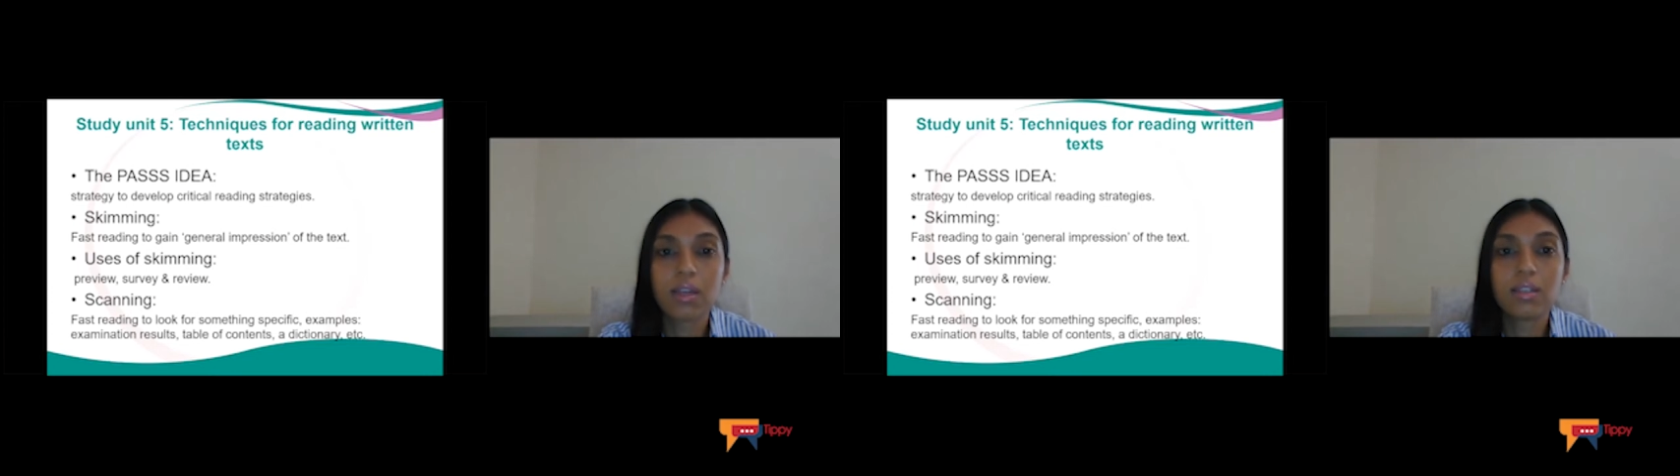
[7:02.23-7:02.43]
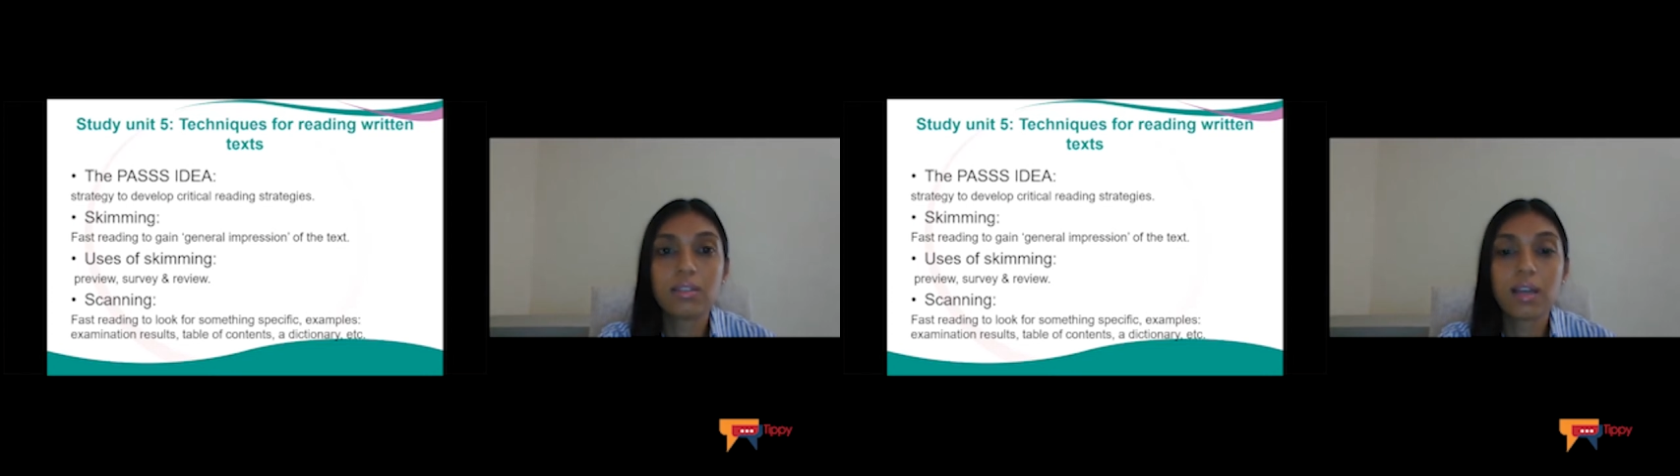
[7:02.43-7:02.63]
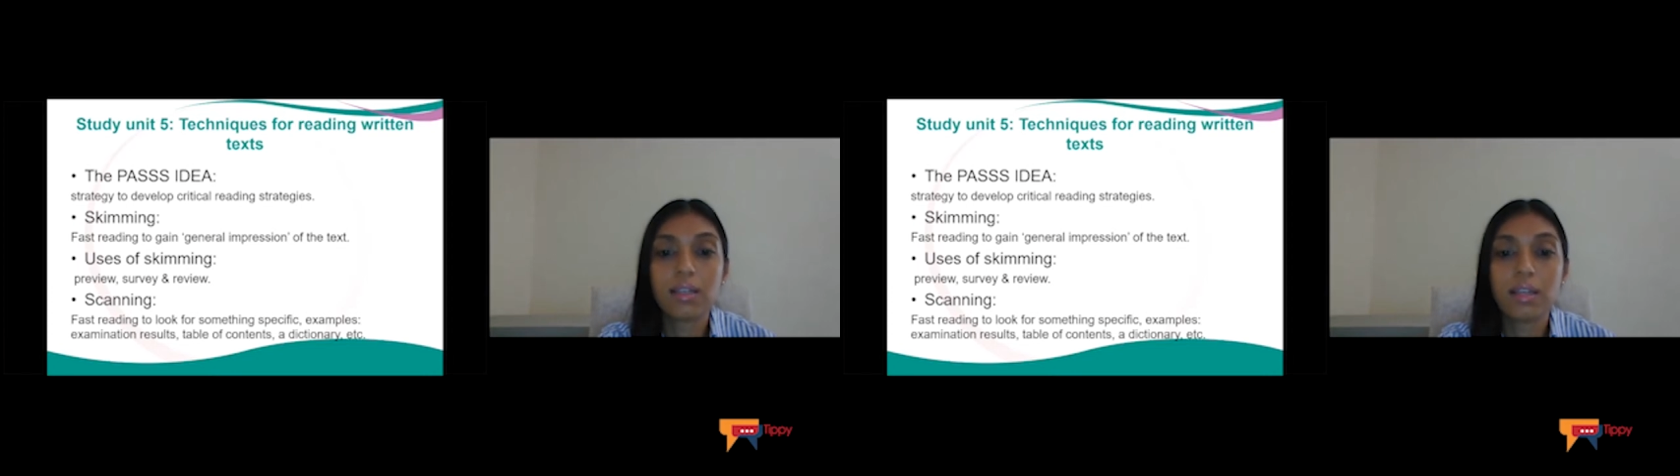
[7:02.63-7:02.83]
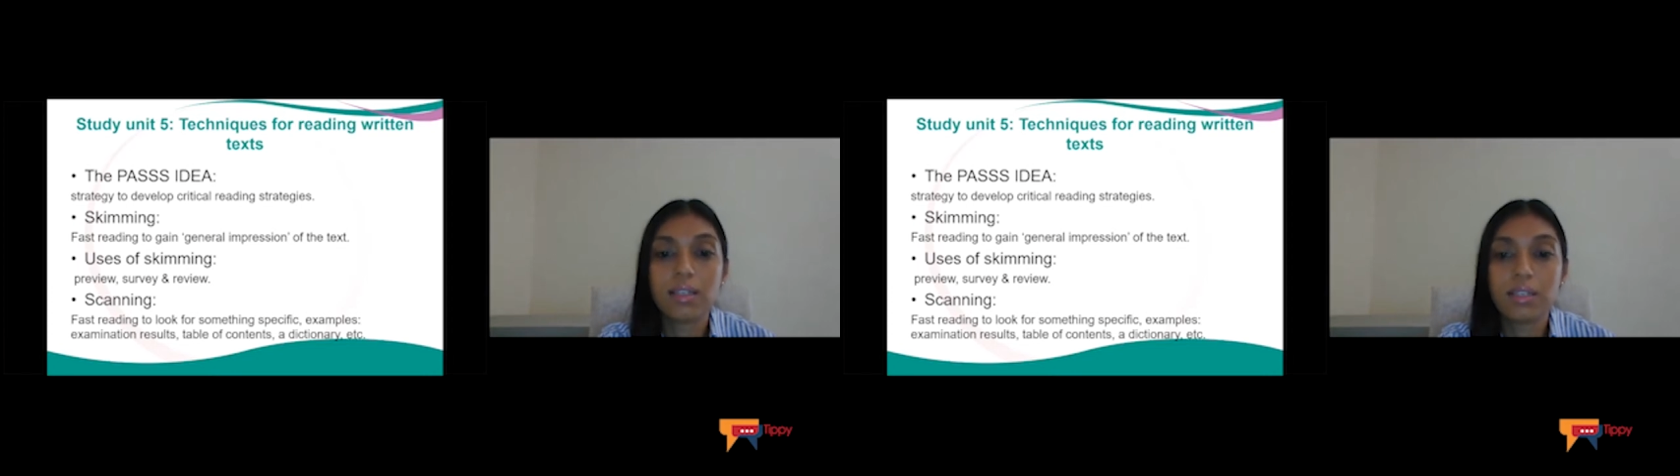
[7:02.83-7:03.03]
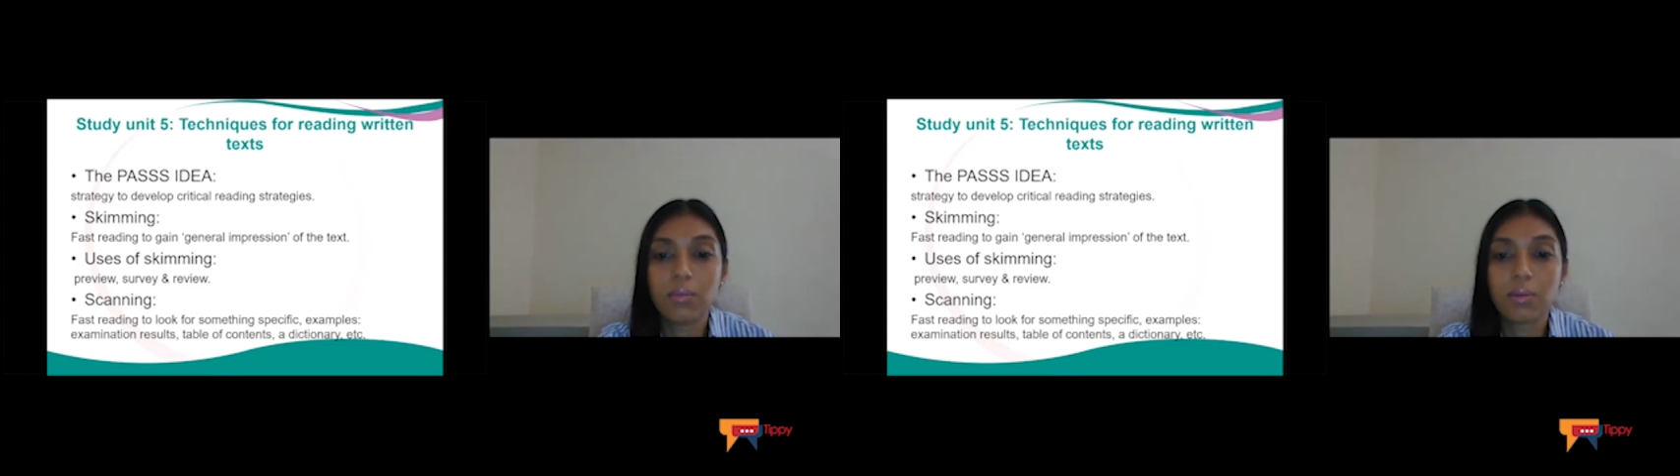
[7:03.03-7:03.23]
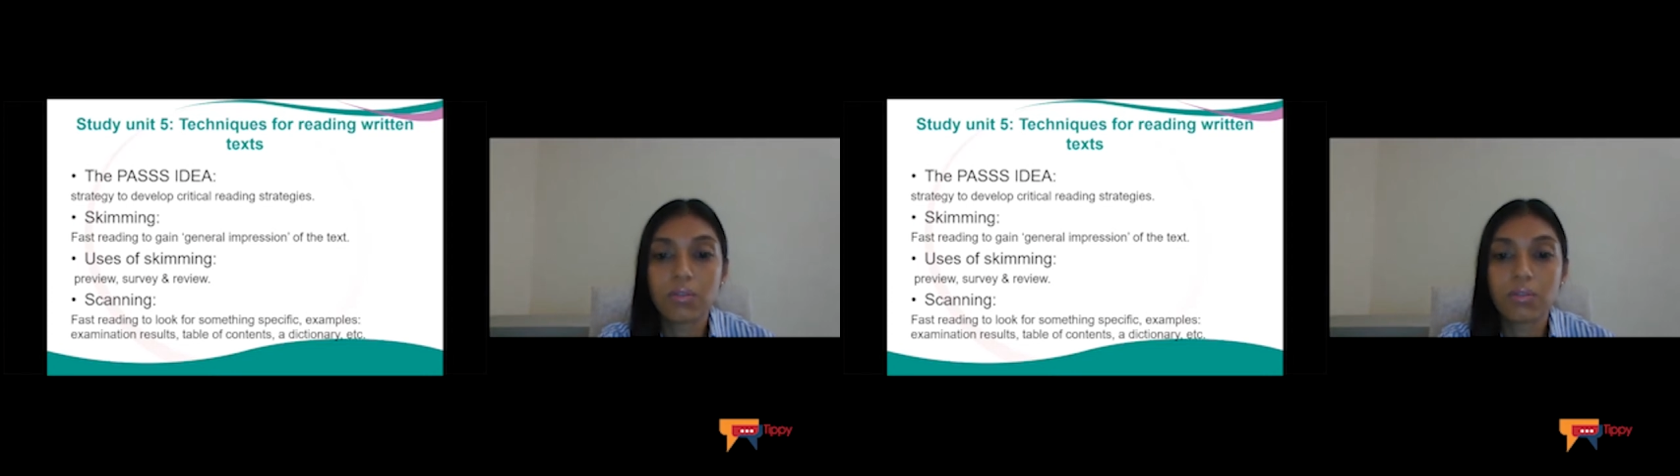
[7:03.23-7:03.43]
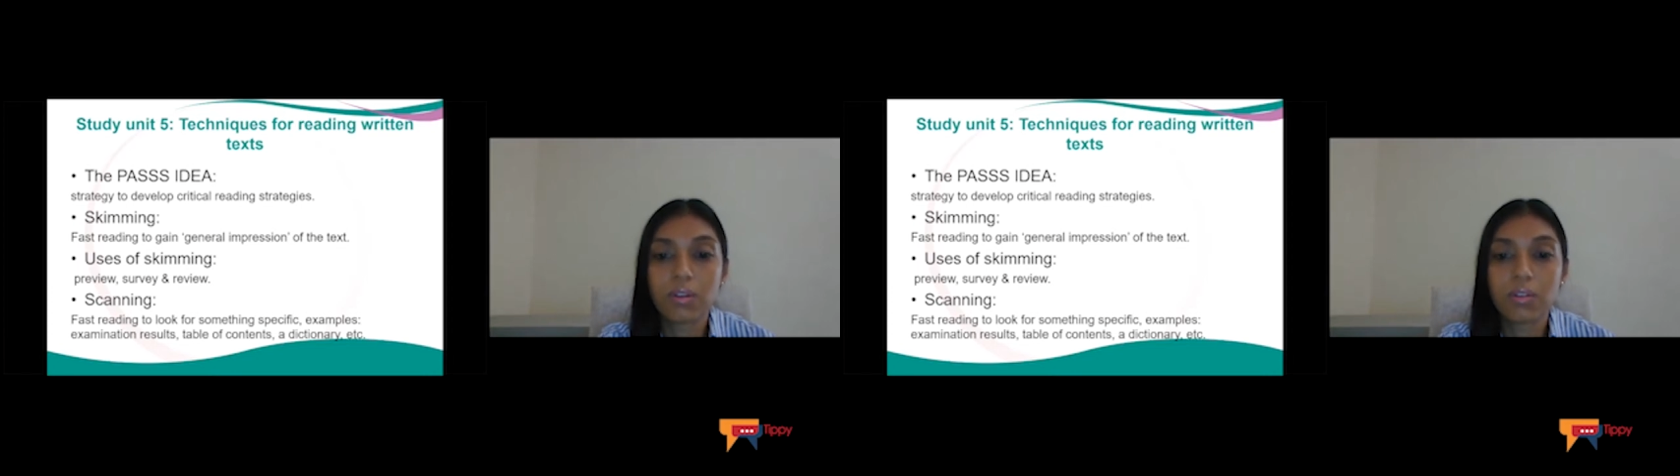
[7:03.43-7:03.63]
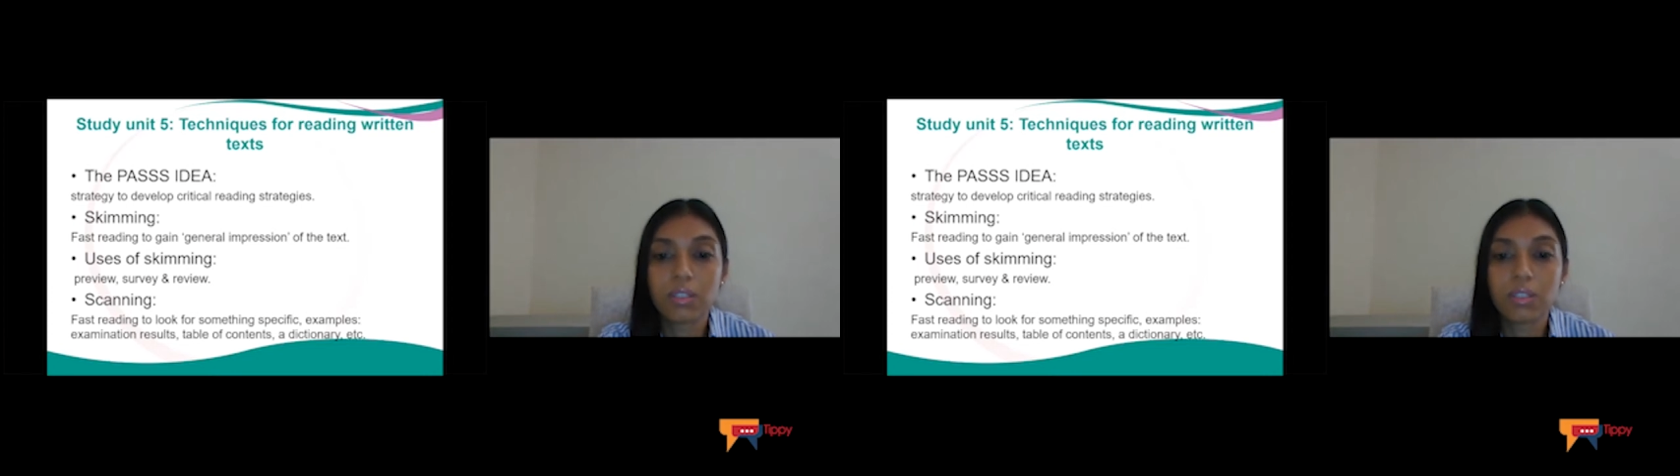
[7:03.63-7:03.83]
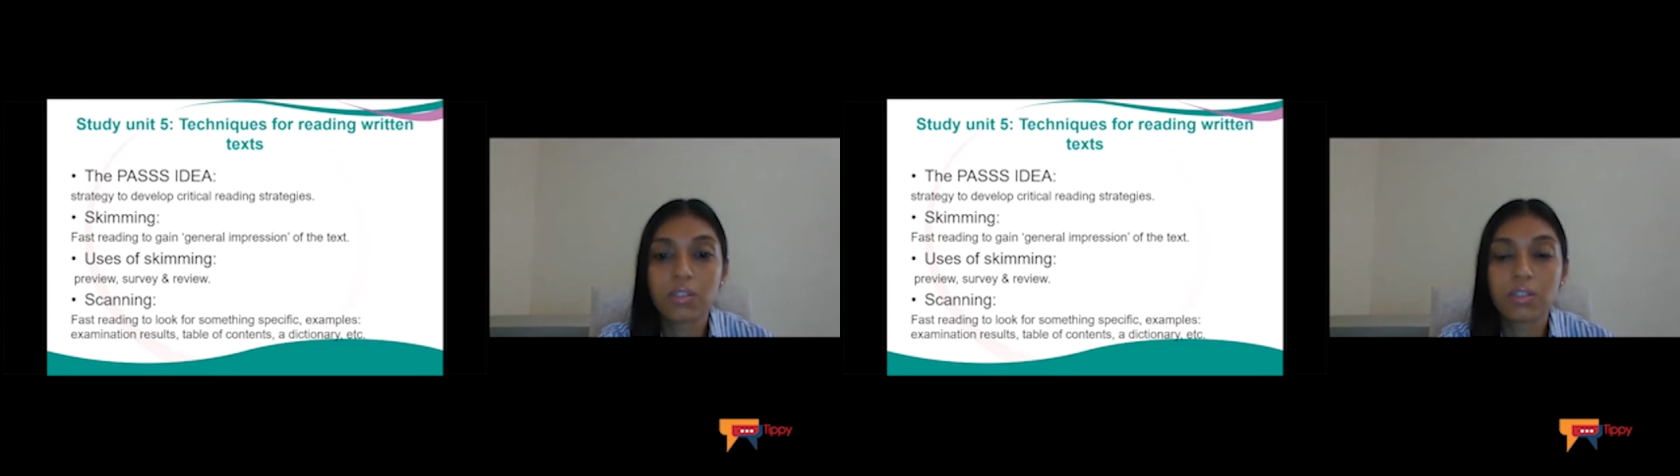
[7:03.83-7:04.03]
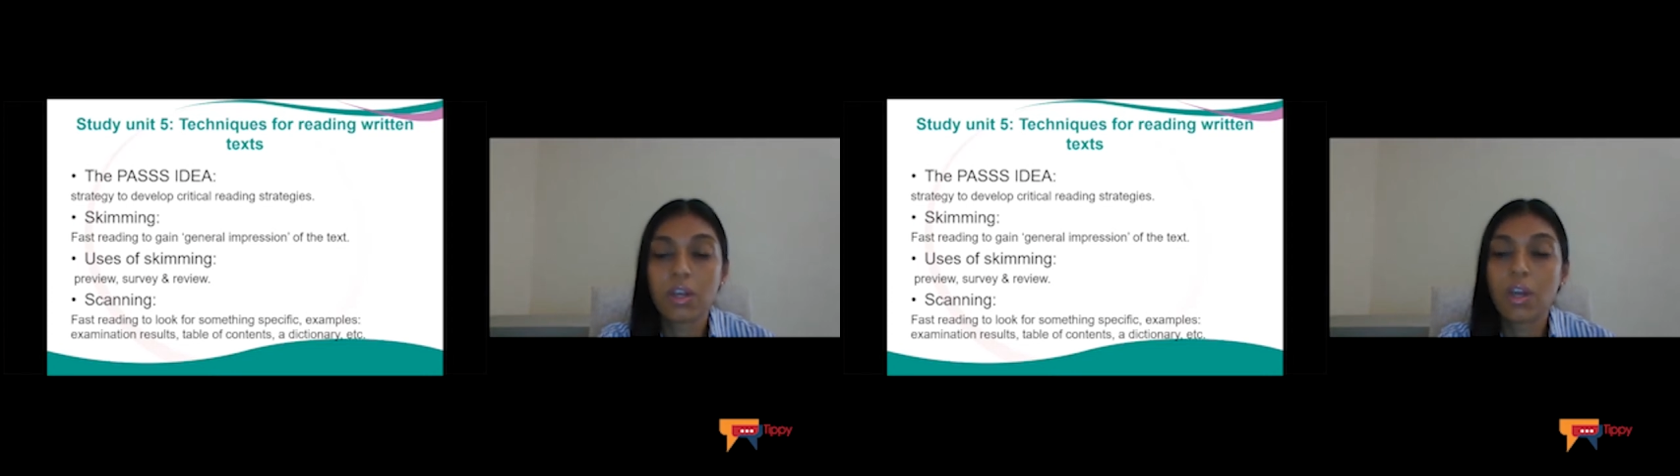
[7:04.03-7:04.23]
studying a table of contents,
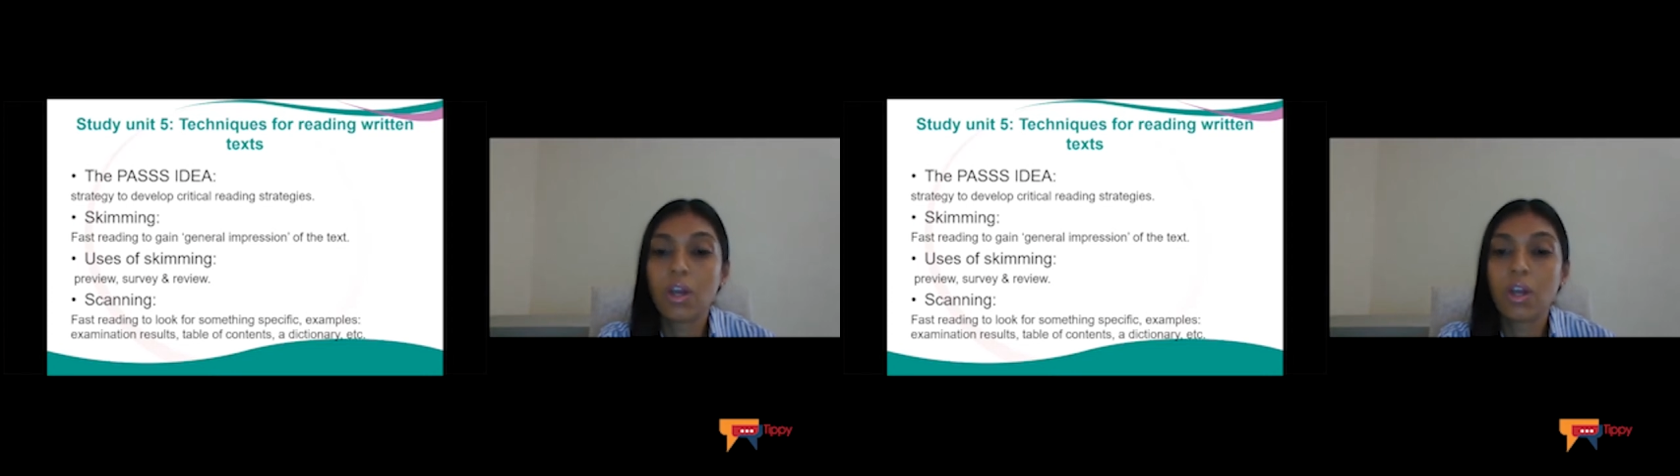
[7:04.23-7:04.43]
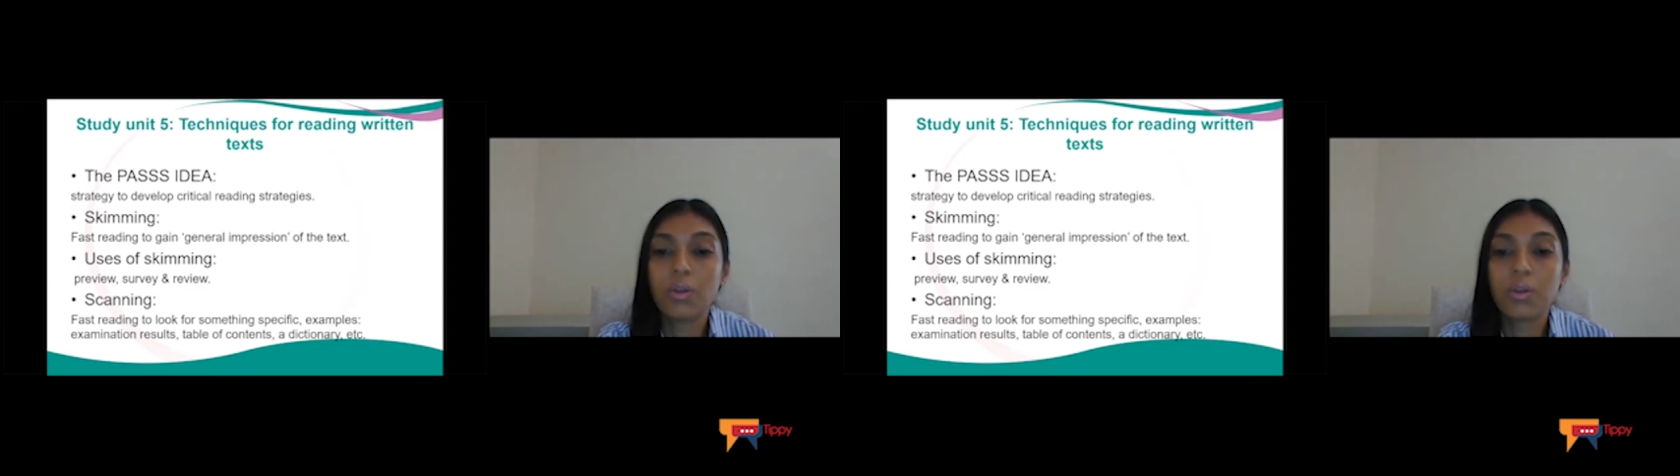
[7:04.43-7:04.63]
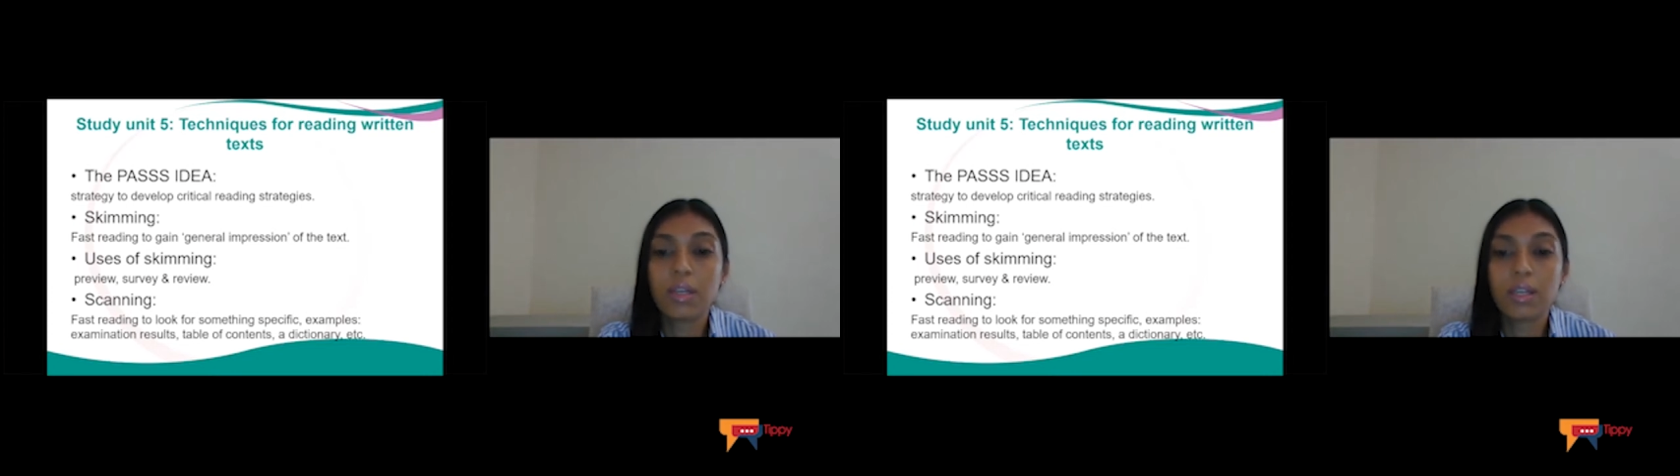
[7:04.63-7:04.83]
looking